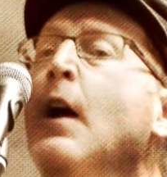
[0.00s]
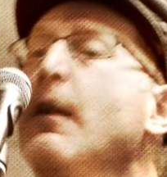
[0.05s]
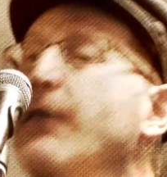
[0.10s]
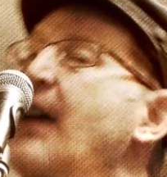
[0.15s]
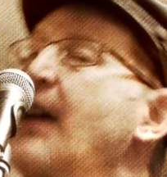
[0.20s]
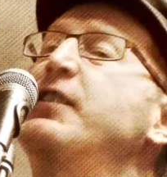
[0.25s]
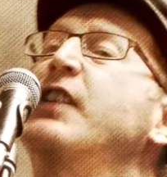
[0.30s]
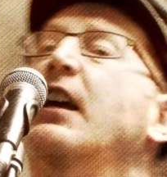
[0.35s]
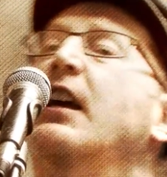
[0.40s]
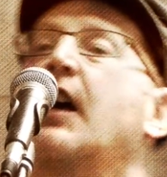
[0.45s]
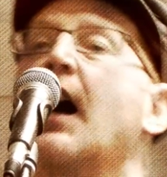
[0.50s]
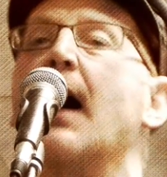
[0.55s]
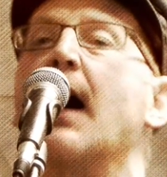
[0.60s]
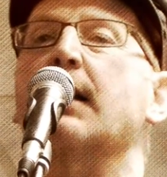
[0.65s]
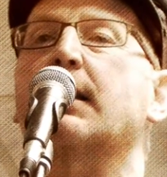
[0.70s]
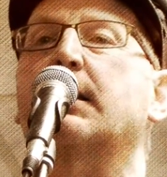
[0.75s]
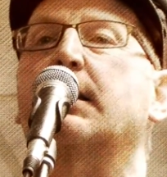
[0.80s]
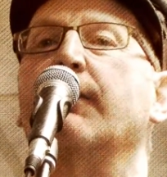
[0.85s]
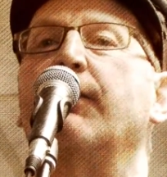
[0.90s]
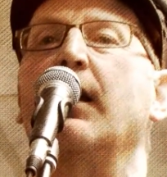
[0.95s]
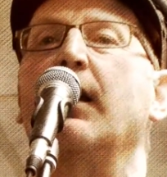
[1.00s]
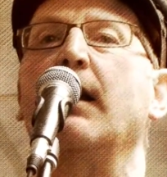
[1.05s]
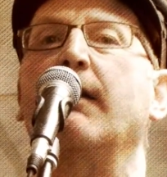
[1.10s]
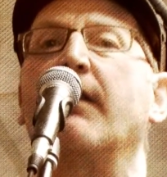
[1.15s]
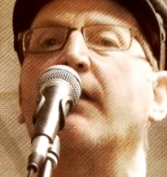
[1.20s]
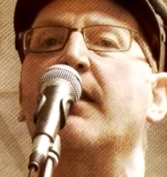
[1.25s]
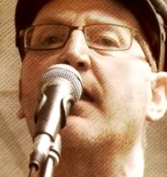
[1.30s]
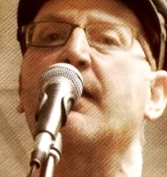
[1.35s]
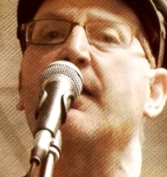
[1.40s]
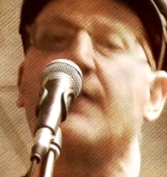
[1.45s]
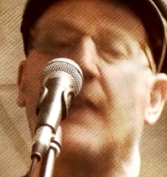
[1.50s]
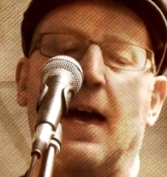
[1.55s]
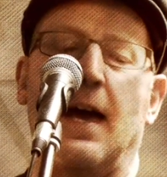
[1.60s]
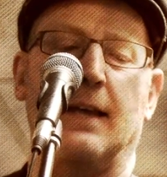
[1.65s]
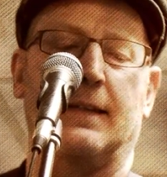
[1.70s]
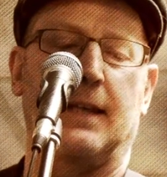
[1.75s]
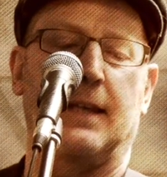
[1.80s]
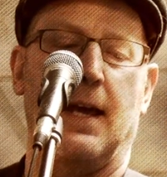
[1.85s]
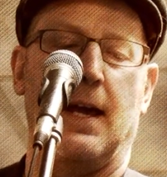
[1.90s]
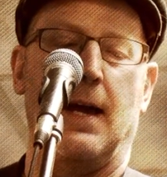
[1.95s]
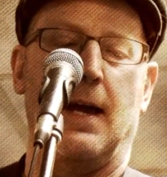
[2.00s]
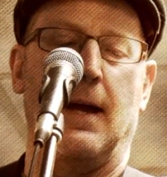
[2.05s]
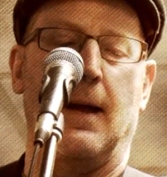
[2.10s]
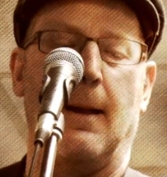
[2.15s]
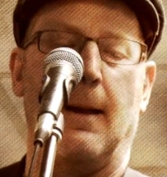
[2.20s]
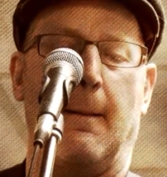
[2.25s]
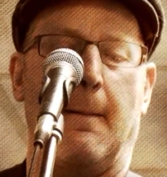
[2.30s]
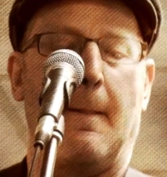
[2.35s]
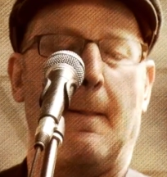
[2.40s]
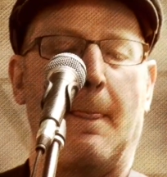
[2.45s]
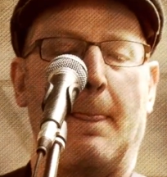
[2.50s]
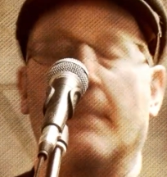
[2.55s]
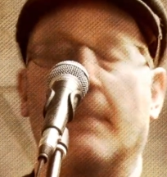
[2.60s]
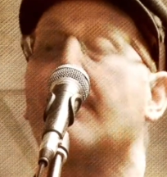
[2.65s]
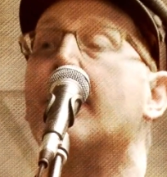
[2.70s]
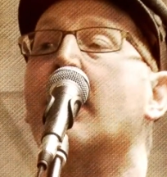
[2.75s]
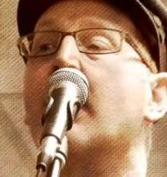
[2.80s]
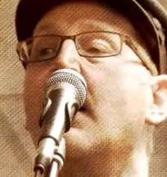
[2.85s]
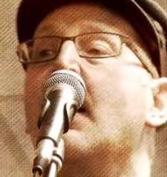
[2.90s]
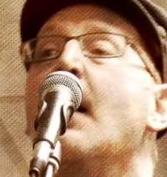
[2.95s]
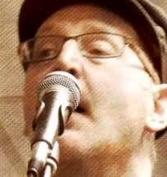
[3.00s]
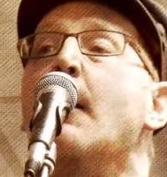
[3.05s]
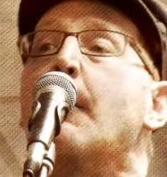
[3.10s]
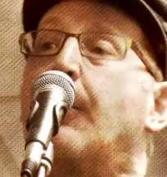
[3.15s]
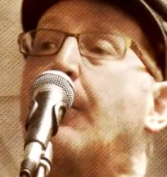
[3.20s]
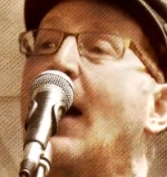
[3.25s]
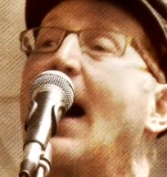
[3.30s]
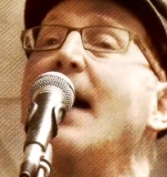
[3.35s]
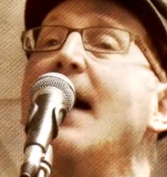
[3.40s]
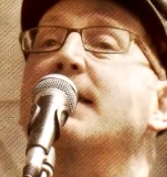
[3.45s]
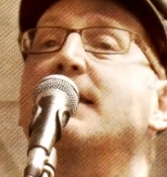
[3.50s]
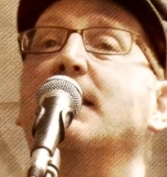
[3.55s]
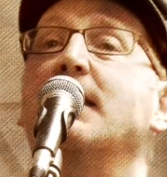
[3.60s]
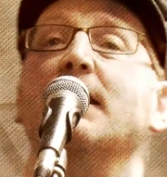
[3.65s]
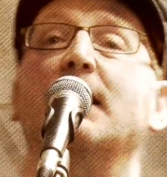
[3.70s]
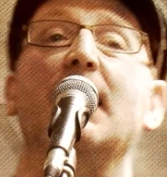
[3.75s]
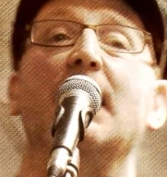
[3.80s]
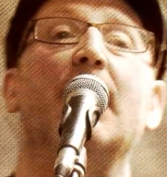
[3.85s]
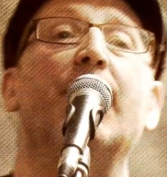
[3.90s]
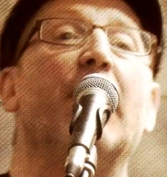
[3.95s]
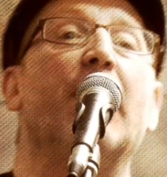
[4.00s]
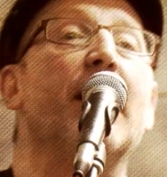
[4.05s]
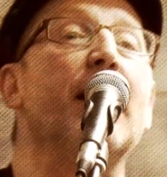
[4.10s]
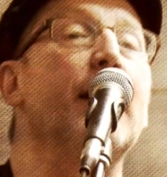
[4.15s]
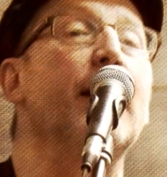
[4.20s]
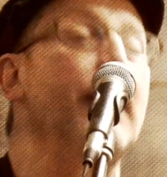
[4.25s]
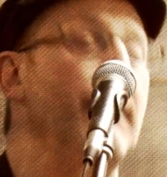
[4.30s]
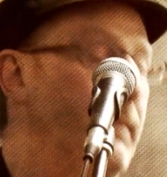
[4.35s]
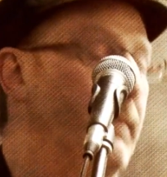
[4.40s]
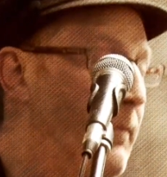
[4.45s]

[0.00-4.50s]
There's a cost of living and there's a price to give it.